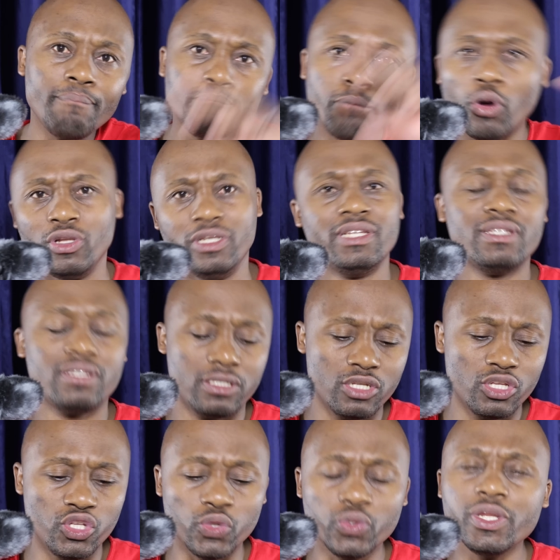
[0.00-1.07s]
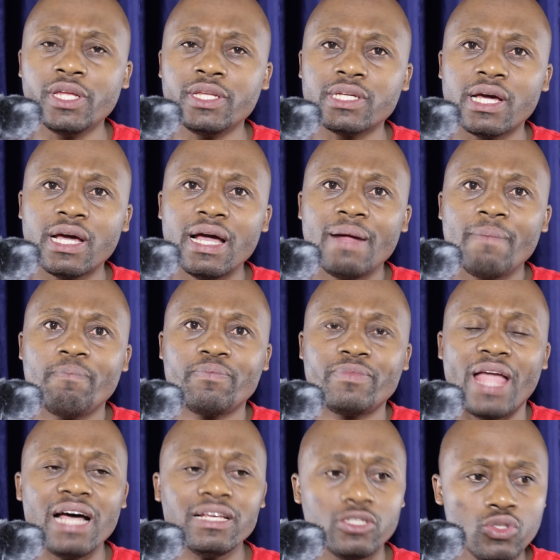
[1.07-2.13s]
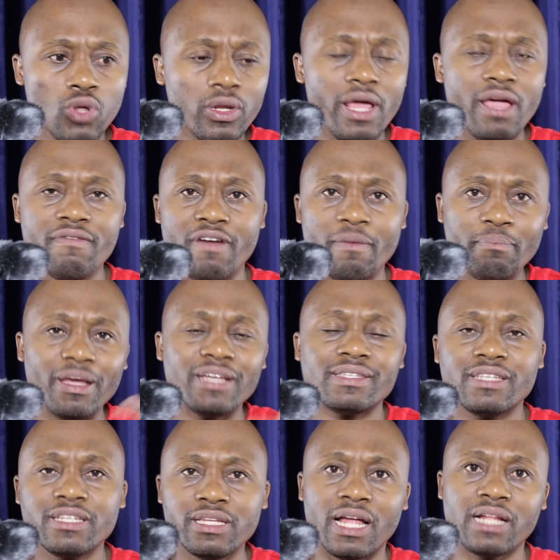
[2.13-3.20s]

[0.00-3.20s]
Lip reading: police unit does not have a person